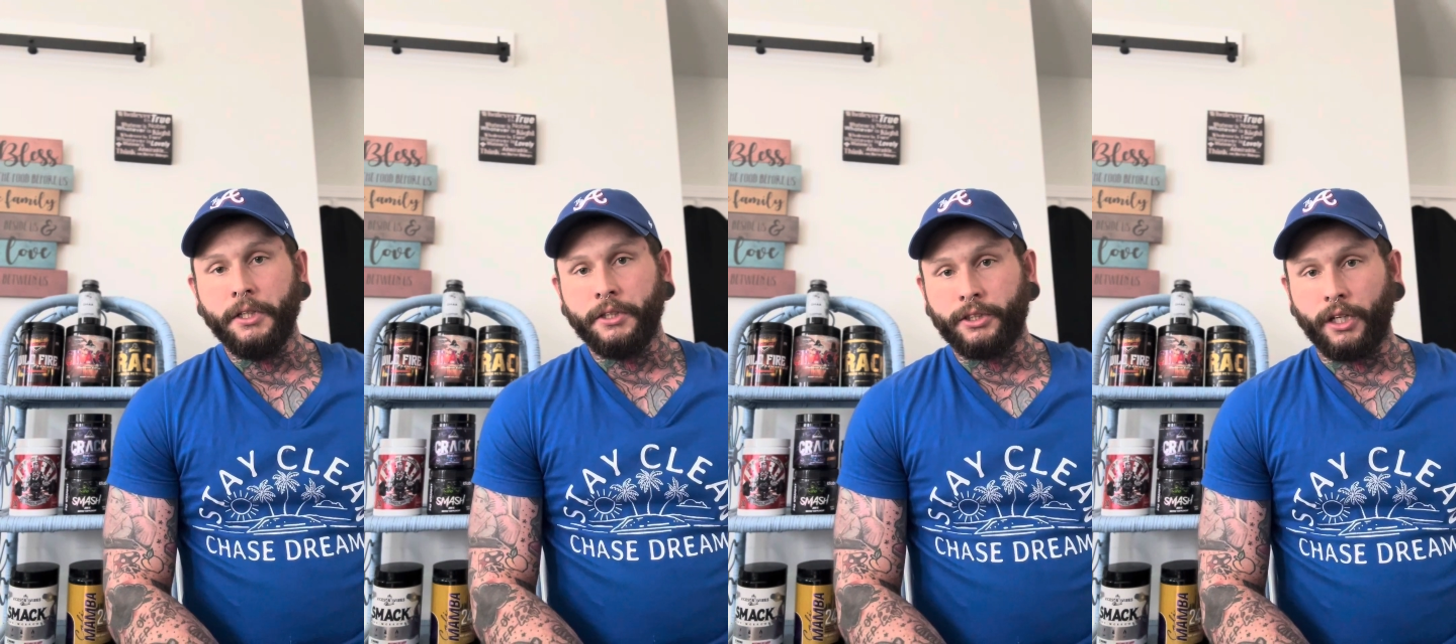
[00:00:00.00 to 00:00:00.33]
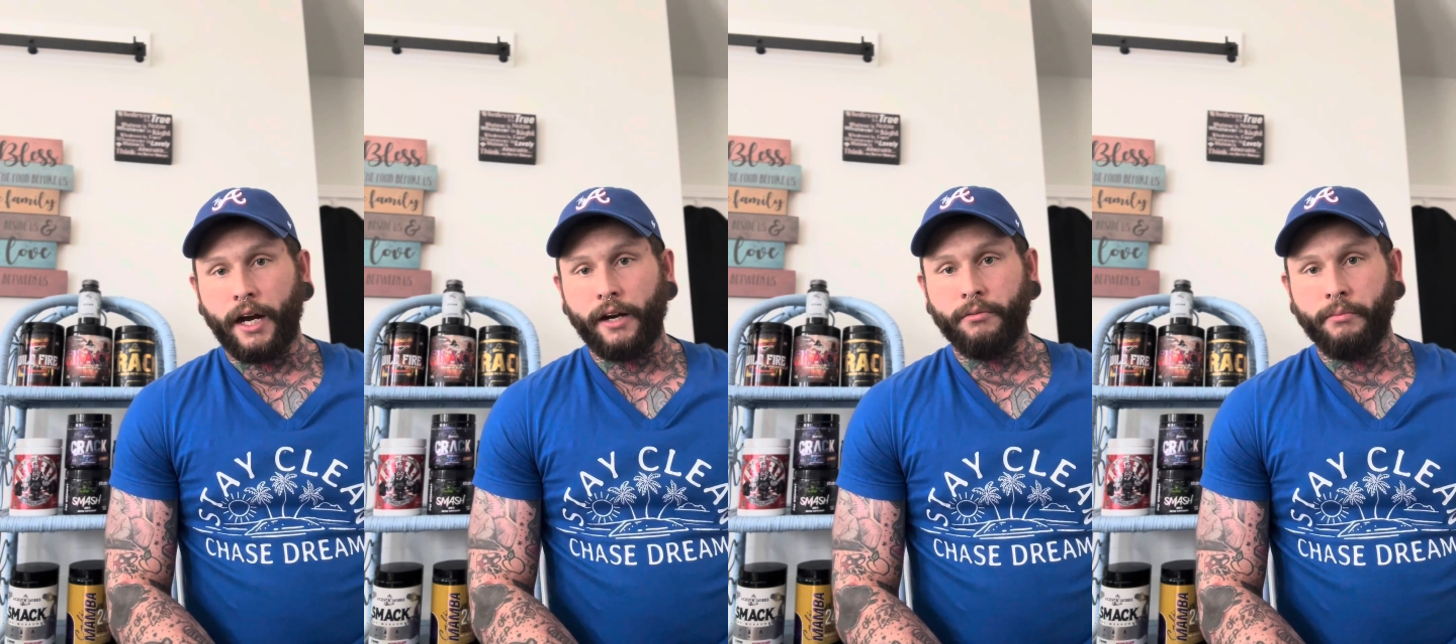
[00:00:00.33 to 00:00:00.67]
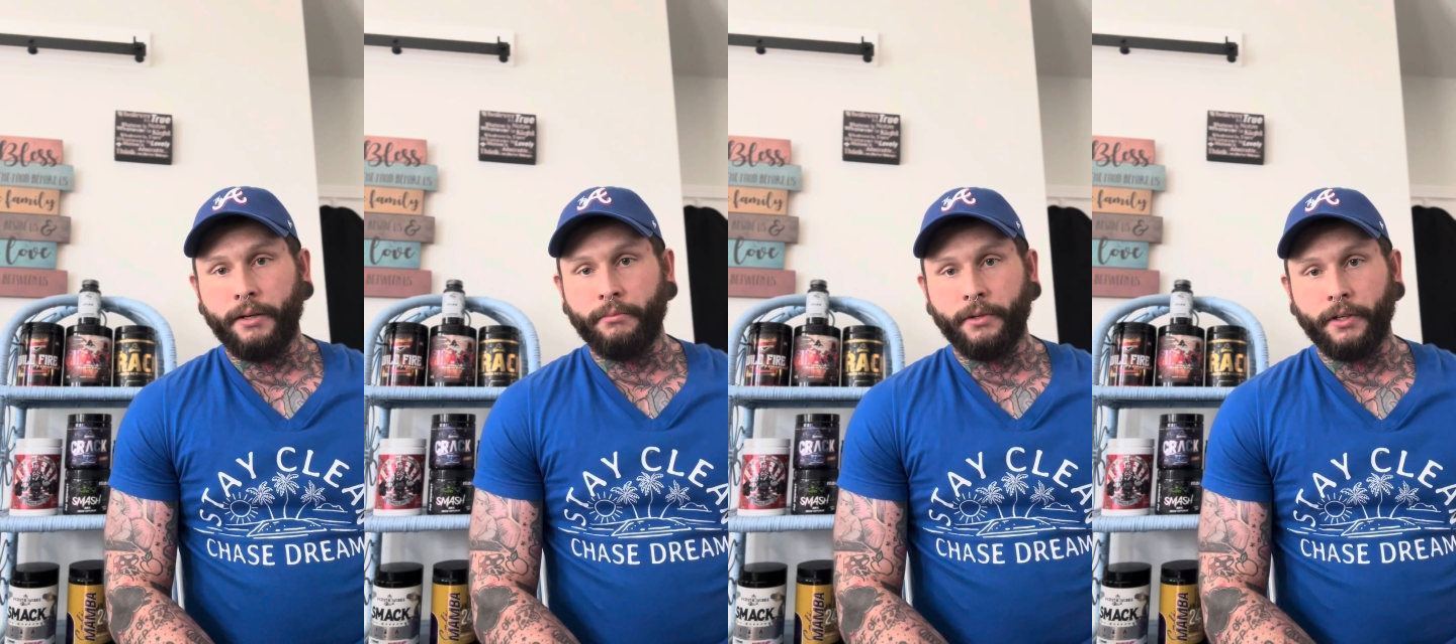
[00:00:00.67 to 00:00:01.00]
So I
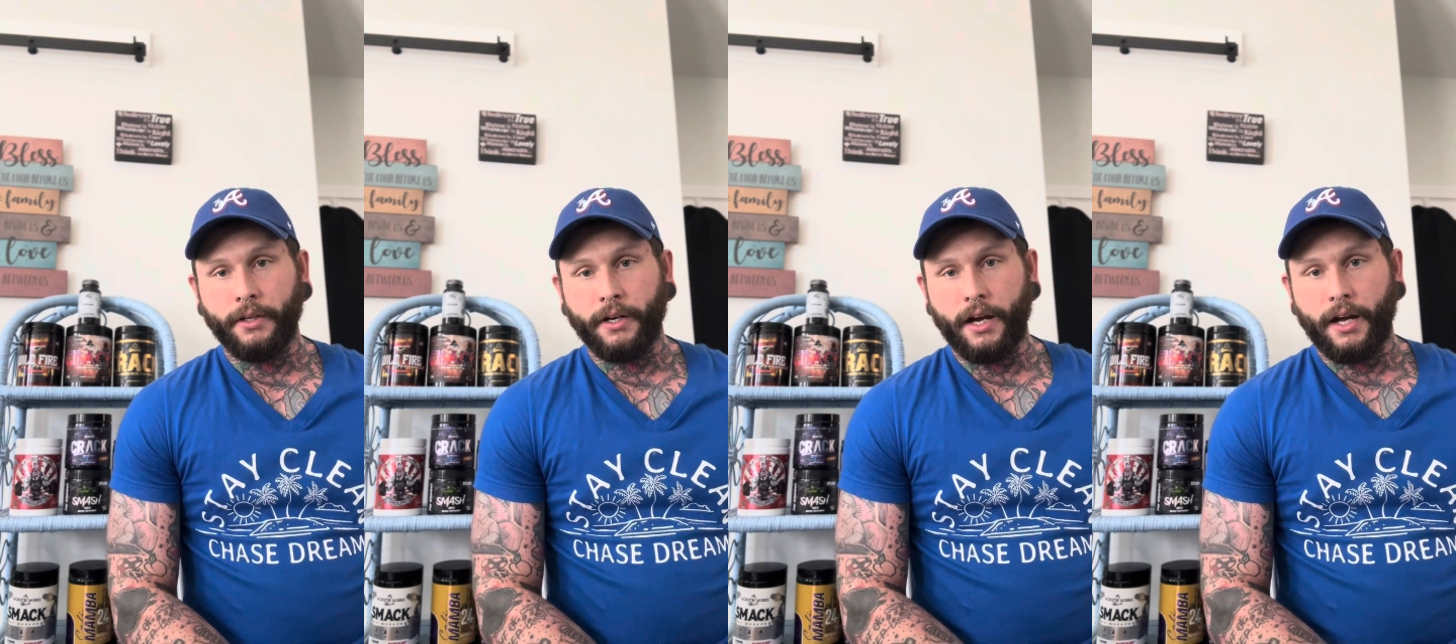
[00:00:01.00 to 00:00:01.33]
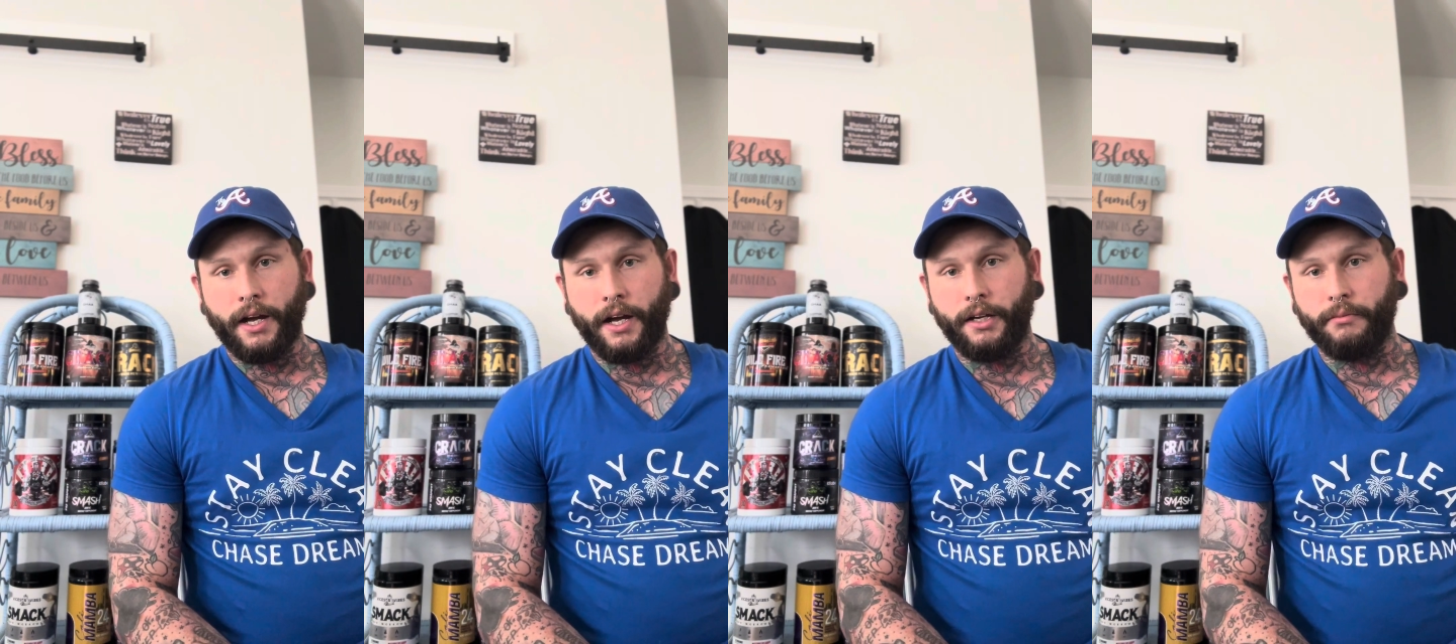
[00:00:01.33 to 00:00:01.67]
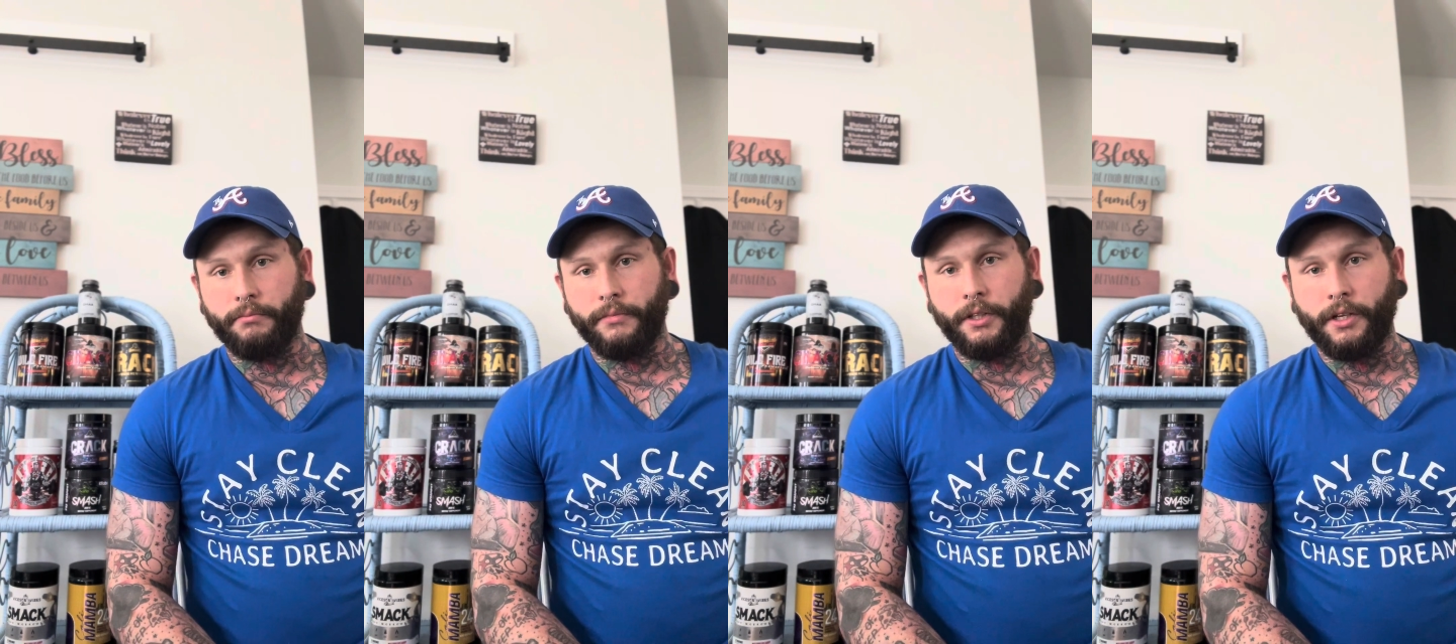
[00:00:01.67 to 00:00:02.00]
remember,
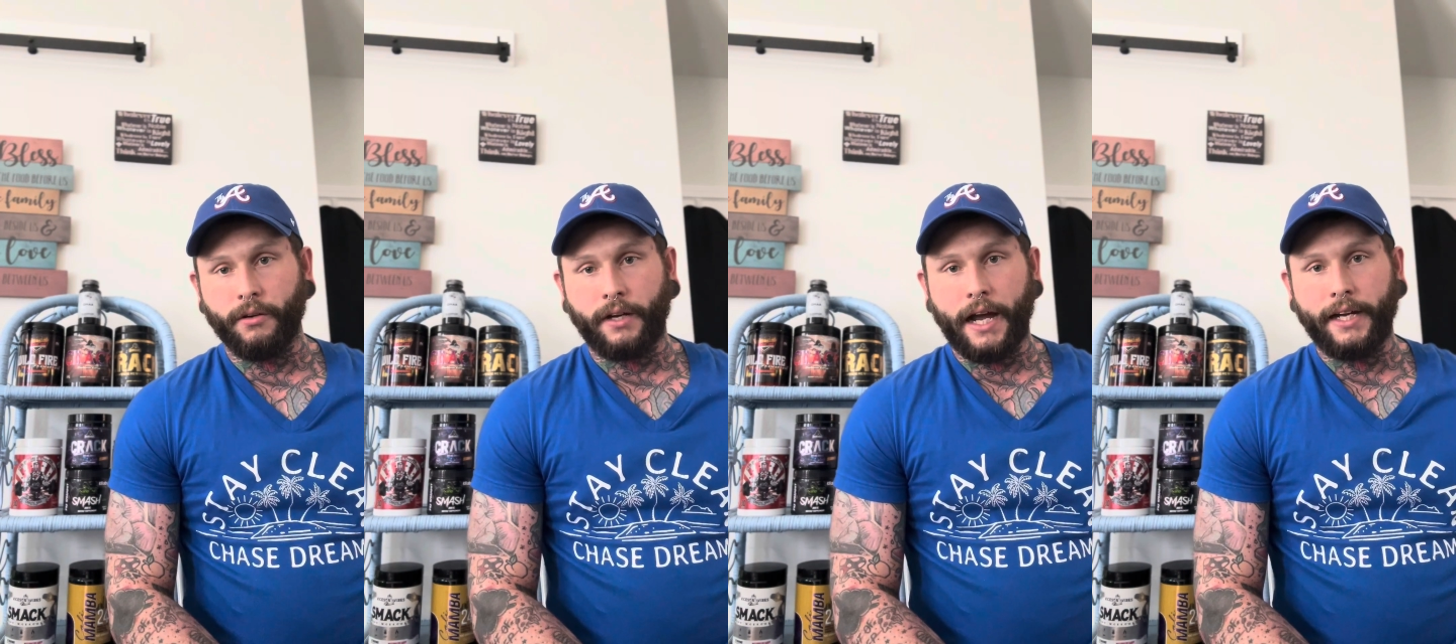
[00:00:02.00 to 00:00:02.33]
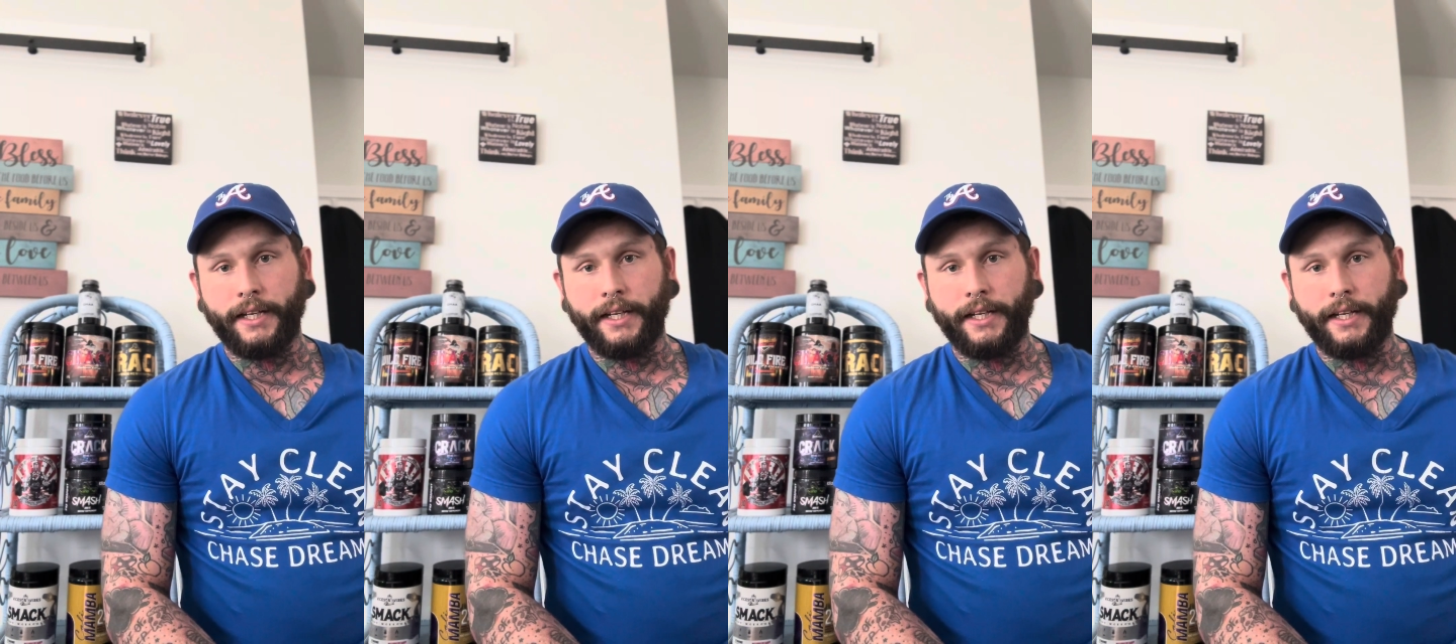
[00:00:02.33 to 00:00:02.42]
kind